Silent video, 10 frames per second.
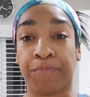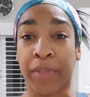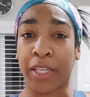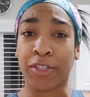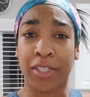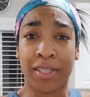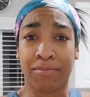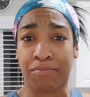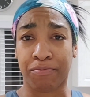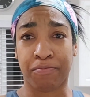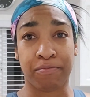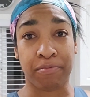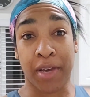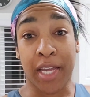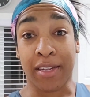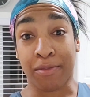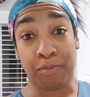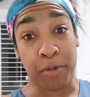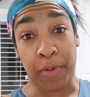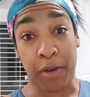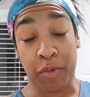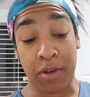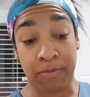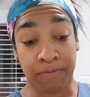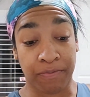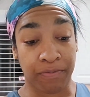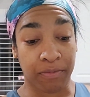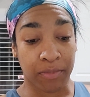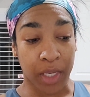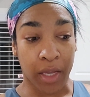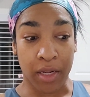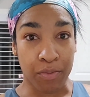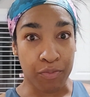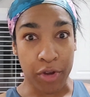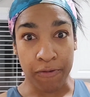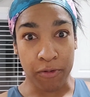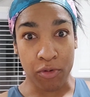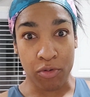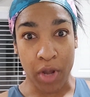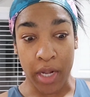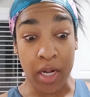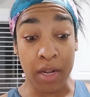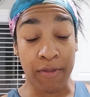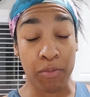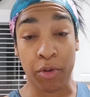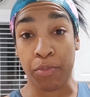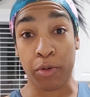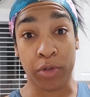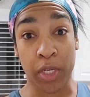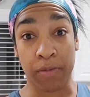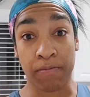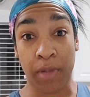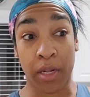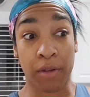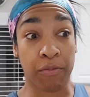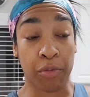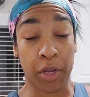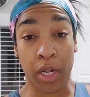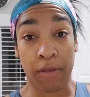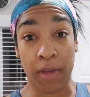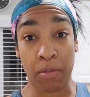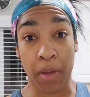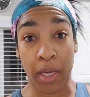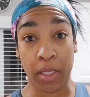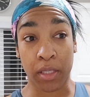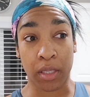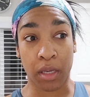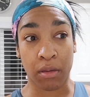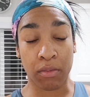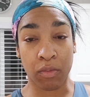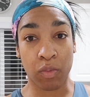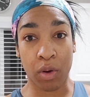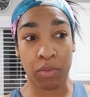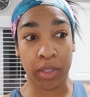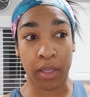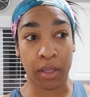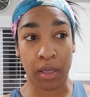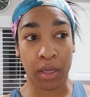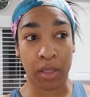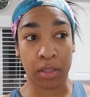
I didn't prepare well. Like I didn't bring food. I didn't even bring protein. I didn't even bring any Vape packets. Like what was I thinking?